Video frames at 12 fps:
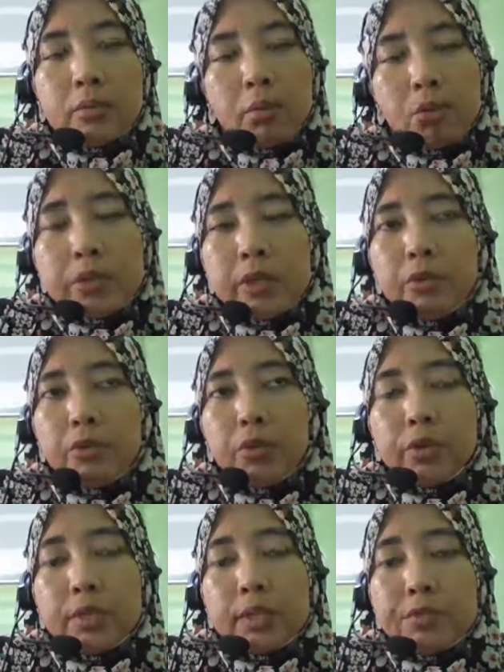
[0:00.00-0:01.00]
mostly
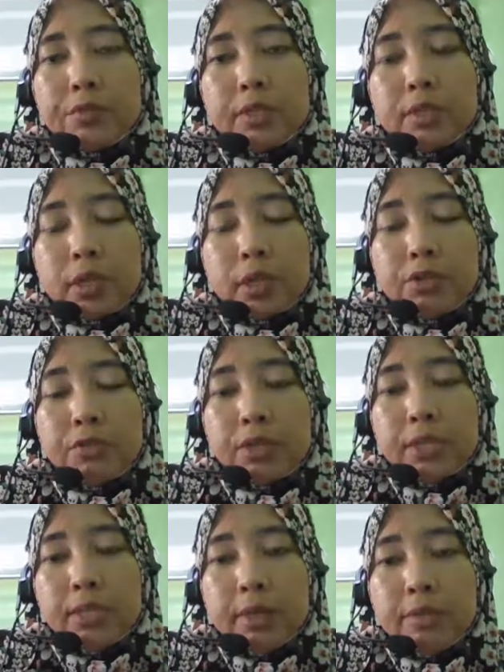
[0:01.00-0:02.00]
for the
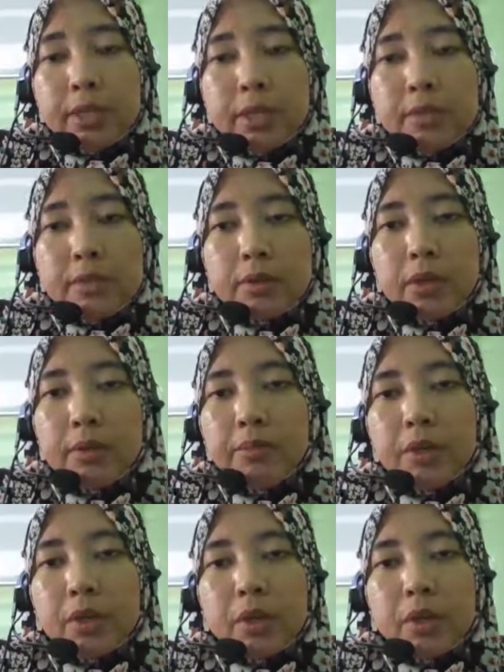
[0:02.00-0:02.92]
division subjects, okay.